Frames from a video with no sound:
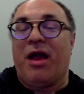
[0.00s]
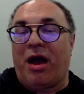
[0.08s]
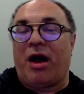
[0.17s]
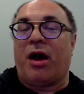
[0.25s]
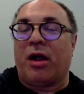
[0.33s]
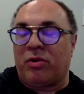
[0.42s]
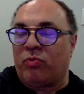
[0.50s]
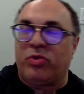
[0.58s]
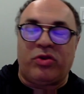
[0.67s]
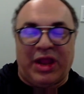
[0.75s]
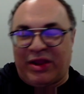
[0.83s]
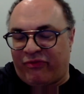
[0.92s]

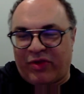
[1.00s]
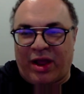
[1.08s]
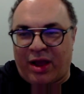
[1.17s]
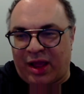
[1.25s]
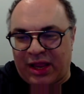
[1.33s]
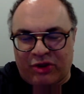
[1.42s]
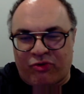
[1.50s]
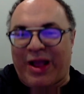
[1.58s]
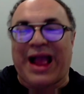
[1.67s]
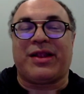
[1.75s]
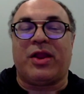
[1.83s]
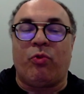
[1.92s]

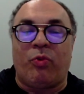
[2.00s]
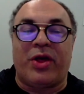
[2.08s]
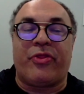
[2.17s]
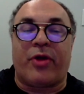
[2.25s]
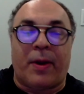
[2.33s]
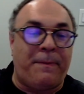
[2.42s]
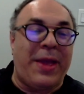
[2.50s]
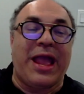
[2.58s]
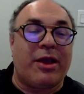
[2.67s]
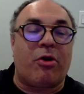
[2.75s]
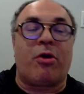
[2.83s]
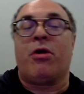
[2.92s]
interacting with a
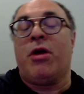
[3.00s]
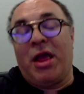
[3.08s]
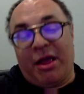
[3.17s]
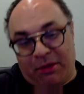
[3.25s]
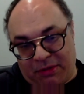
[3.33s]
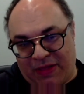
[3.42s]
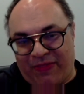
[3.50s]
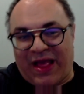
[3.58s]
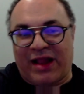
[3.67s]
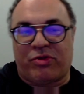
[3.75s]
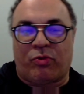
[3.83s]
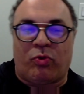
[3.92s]
banker.
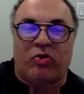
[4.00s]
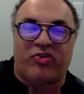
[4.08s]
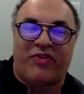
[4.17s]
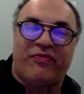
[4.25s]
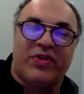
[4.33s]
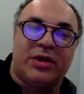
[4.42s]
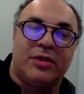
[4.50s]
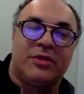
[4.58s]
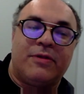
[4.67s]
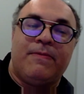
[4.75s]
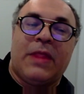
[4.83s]
That's the role she fills.